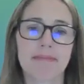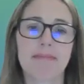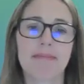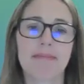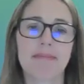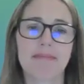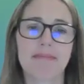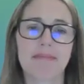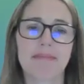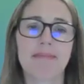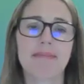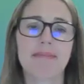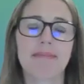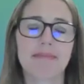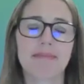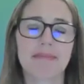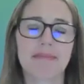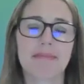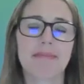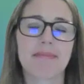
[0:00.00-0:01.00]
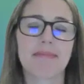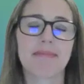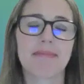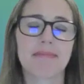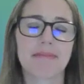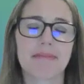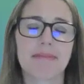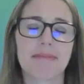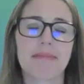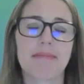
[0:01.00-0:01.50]
As
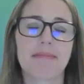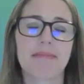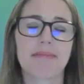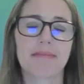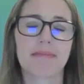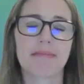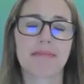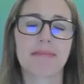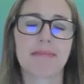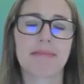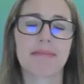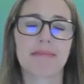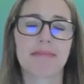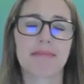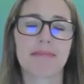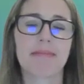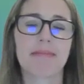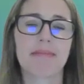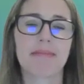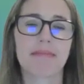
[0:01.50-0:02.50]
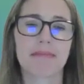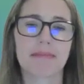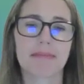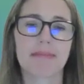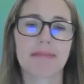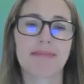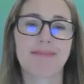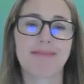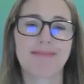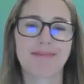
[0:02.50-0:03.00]
I'm sure
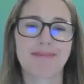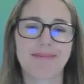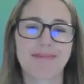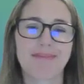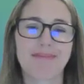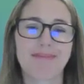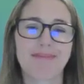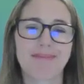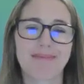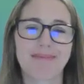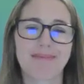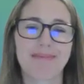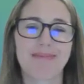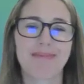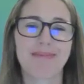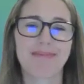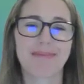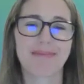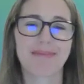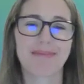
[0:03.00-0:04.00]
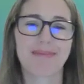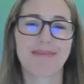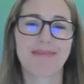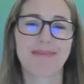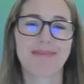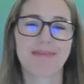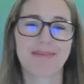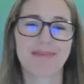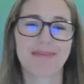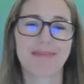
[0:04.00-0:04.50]
all of you
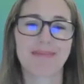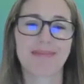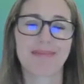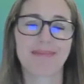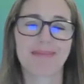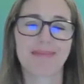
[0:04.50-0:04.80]
know,